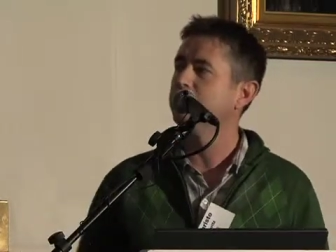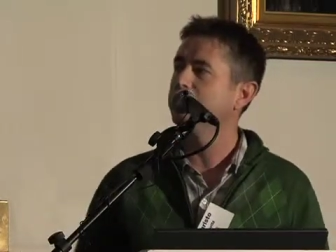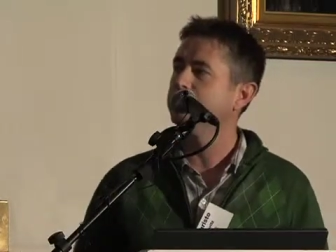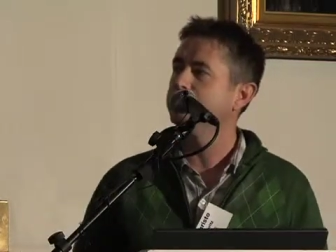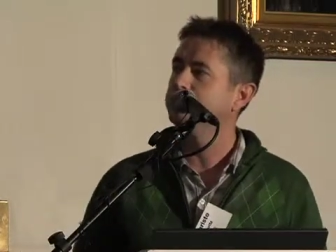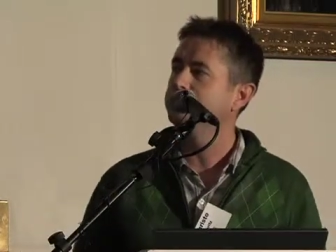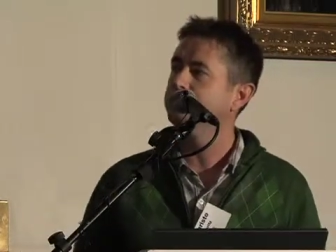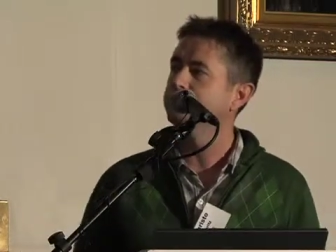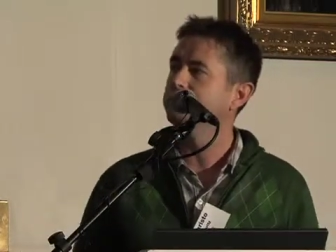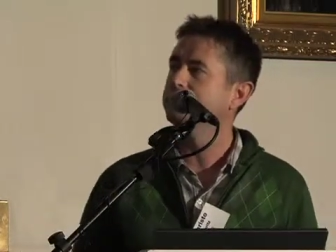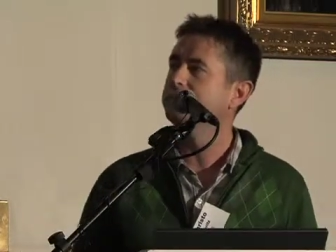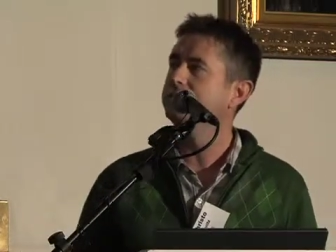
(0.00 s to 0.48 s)

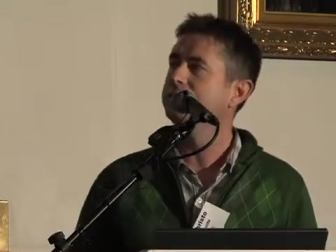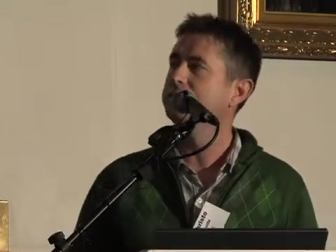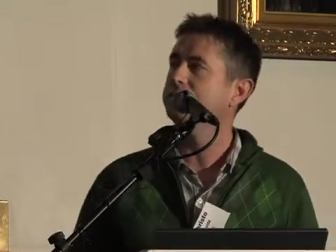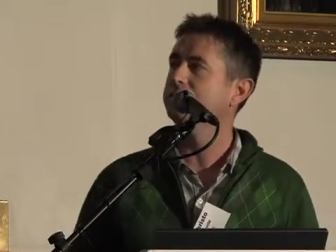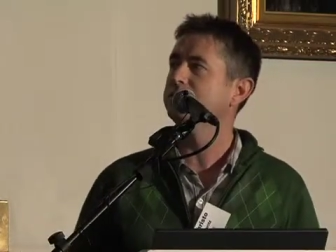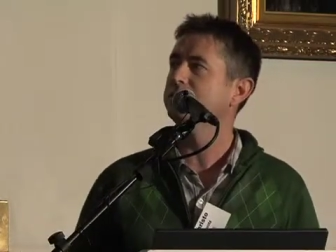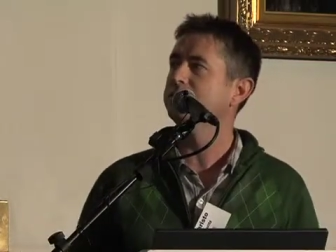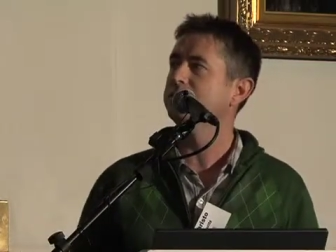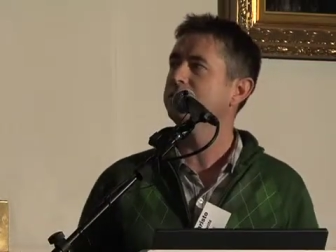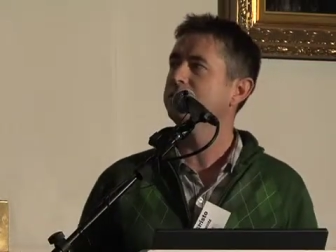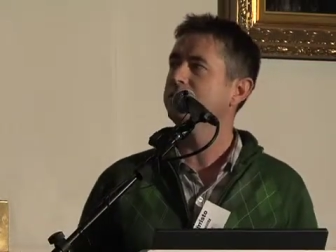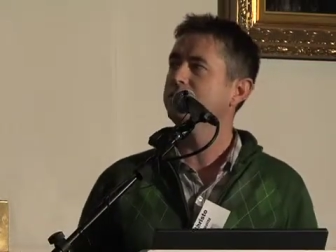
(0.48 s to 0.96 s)
what you need
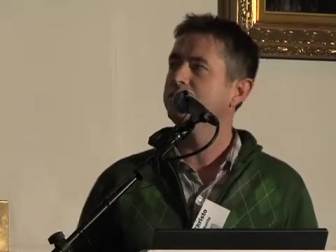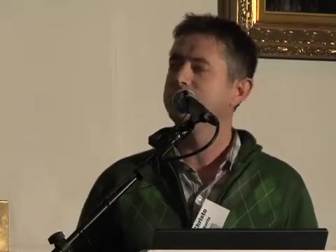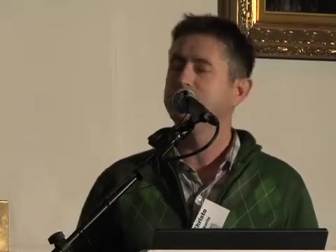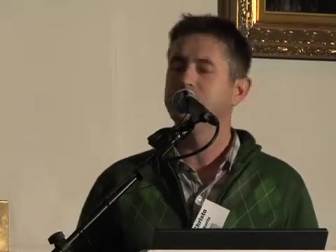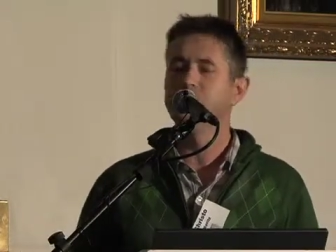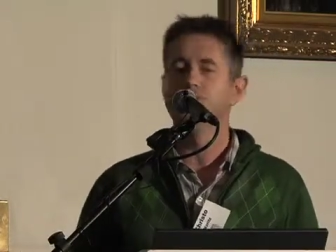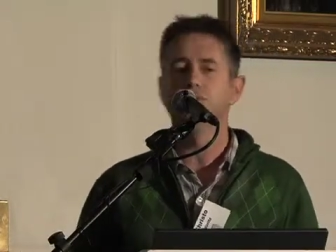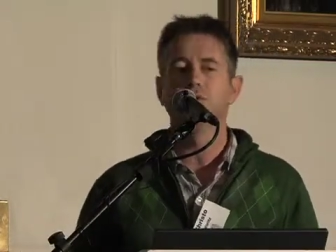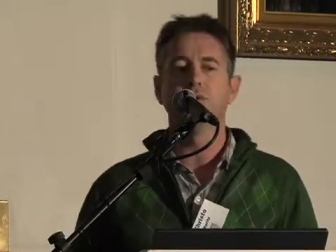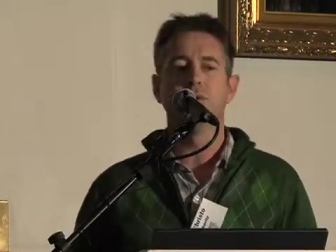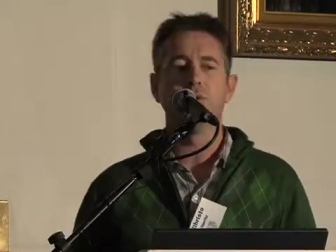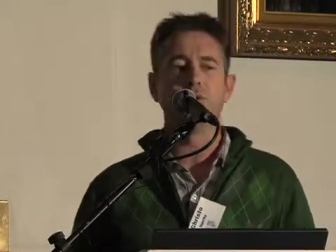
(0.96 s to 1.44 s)
to
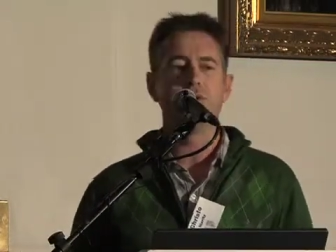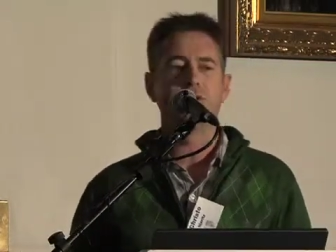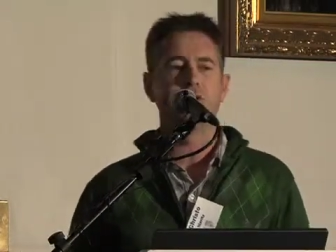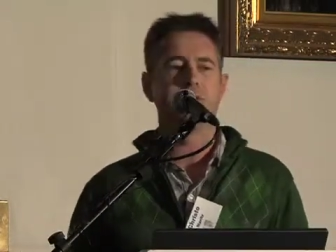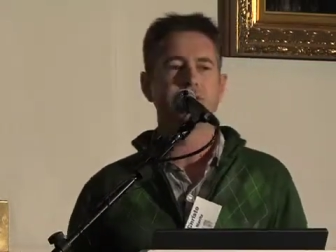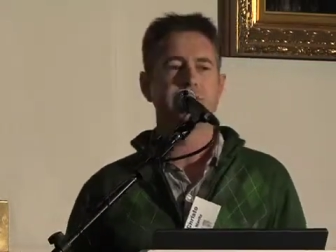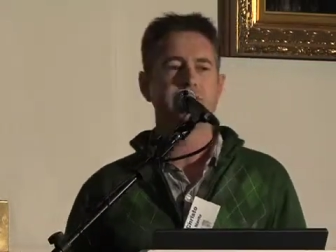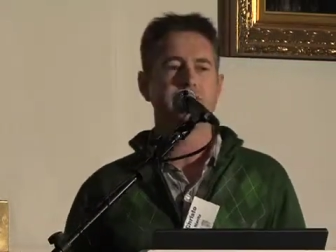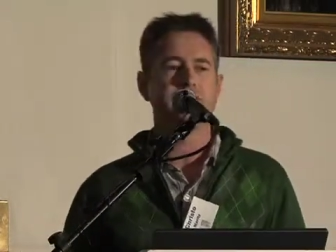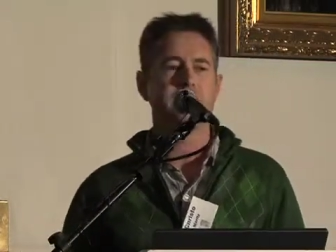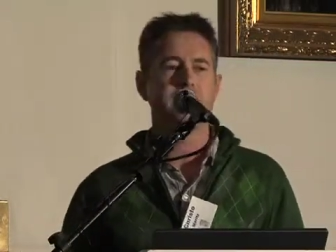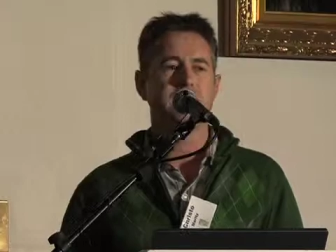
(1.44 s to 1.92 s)
the
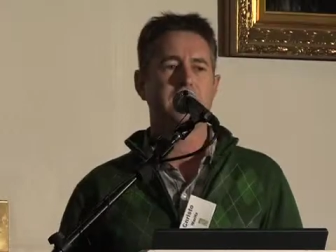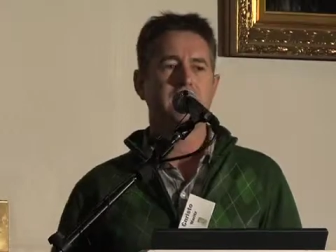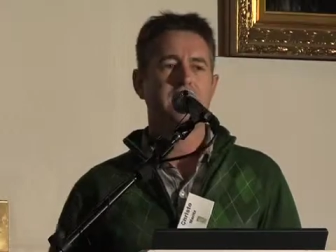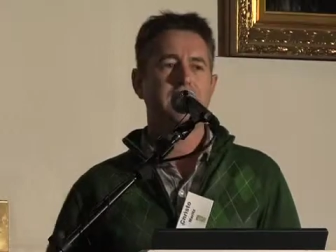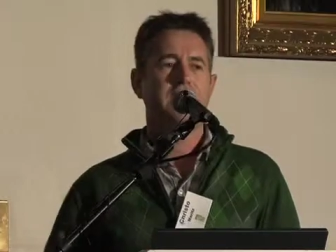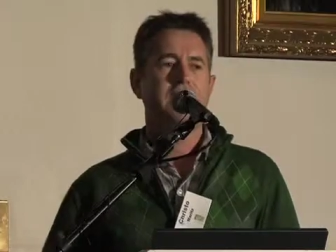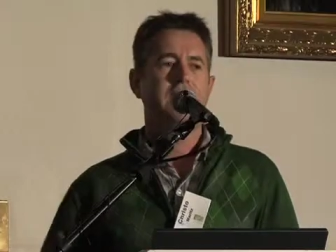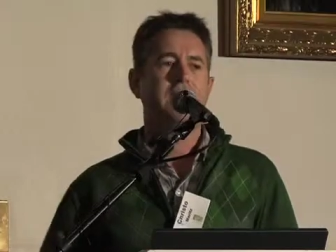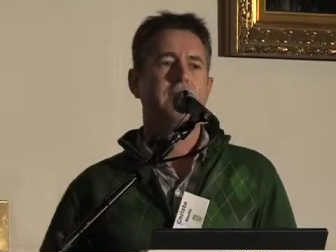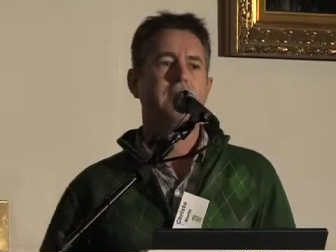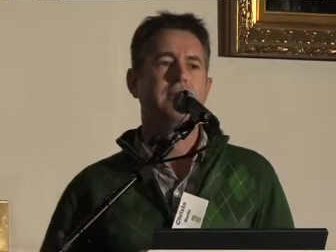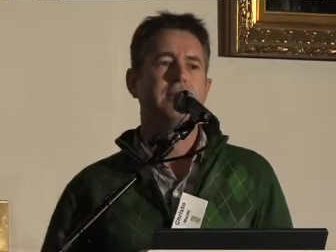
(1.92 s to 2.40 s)
audience.
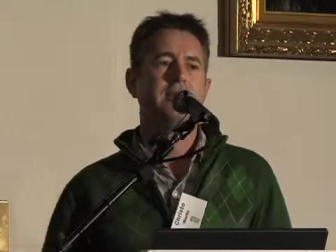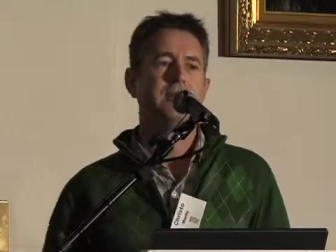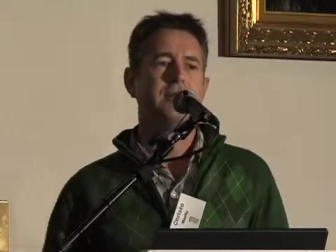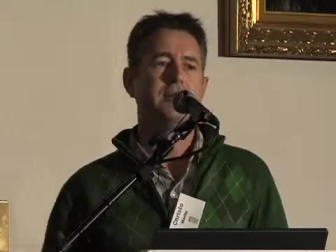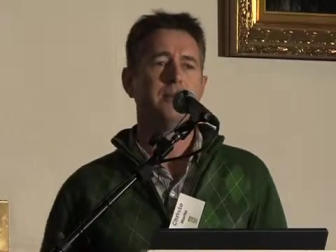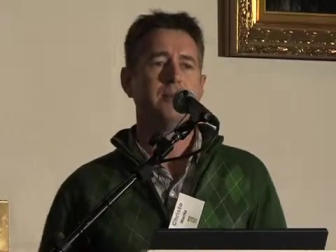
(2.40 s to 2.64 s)
And